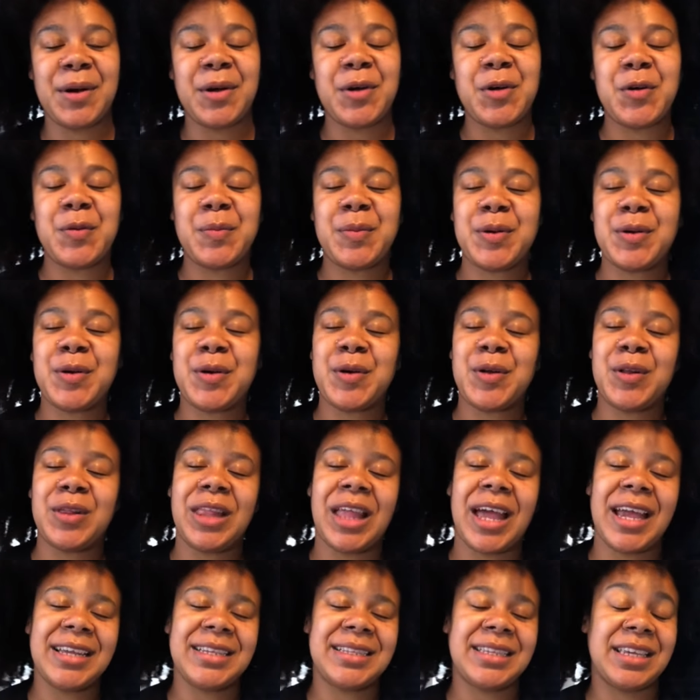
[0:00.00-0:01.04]
I hope you all
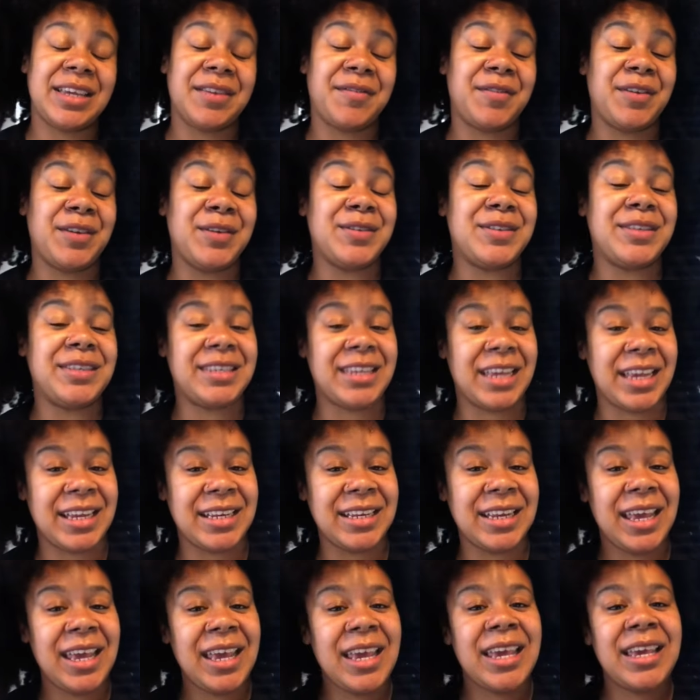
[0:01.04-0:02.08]
liked it. If you
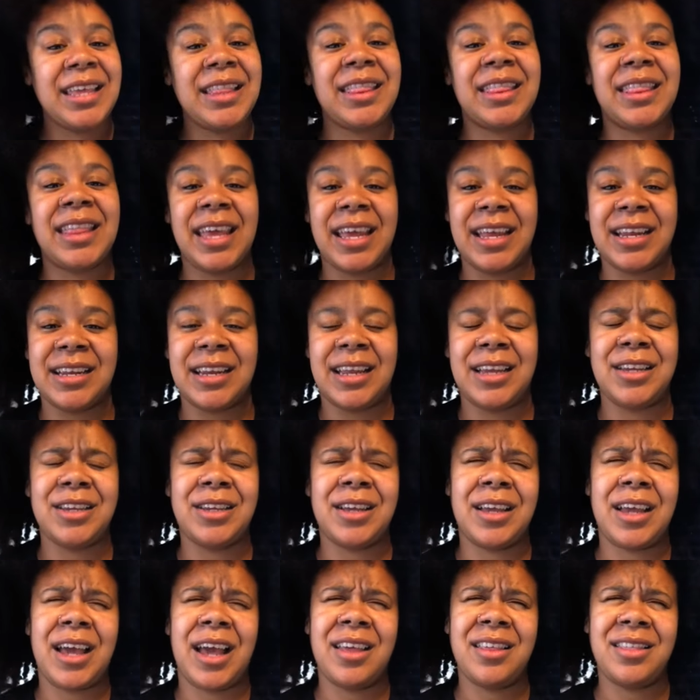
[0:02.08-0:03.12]
did, then
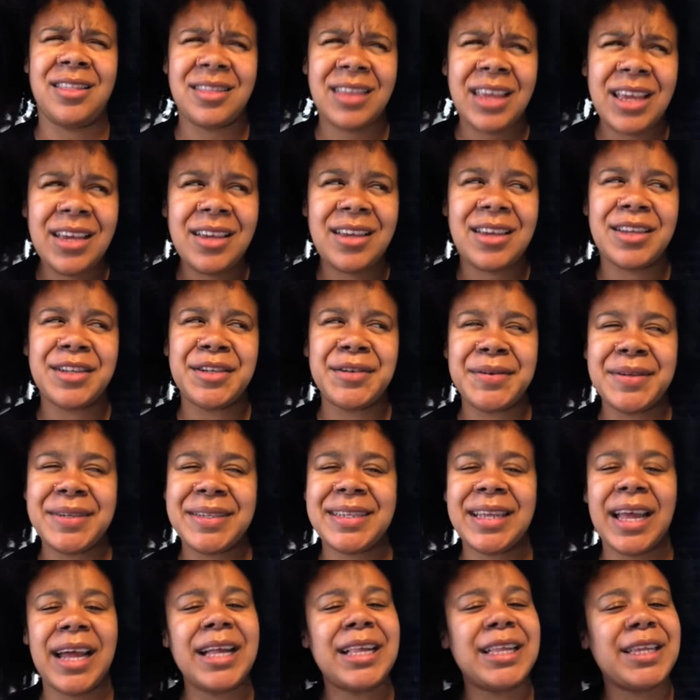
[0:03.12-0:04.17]
I think you know
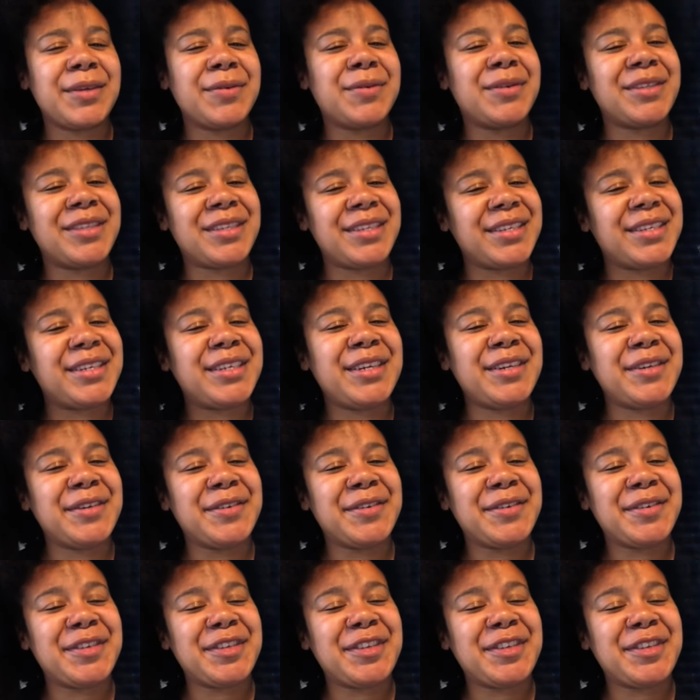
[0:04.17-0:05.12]
exactly what to do.